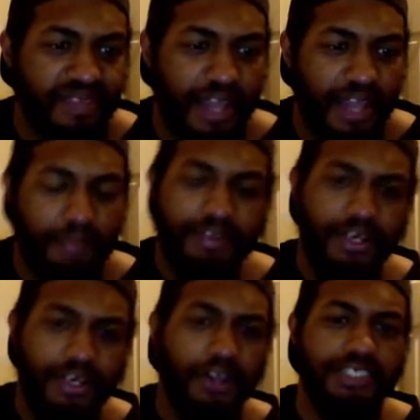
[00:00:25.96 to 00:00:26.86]
I'm having a
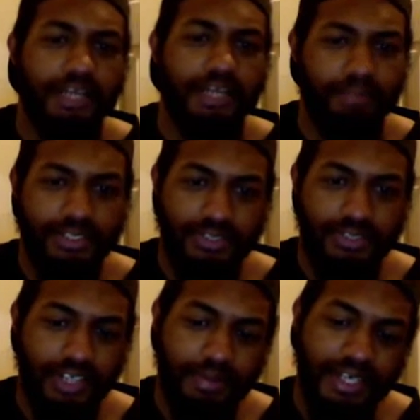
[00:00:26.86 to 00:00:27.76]
hard time
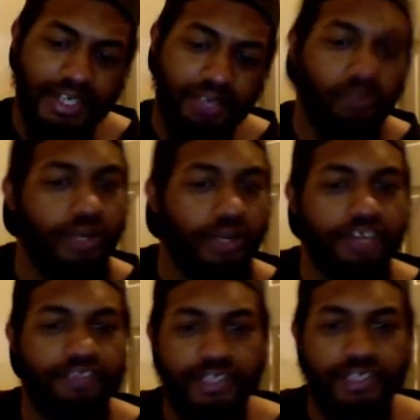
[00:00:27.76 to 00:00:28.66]
mustering up any real
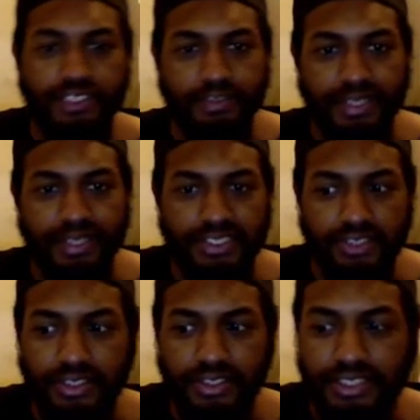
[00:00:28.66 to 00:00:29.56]
feelings about this
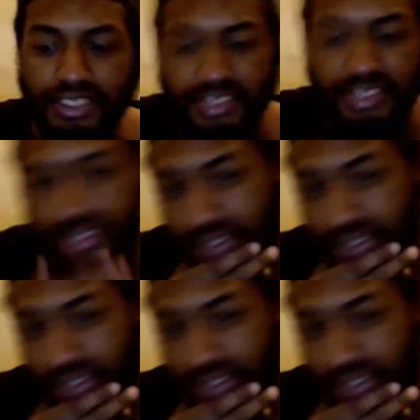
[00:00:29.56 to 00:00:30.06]
trailer because...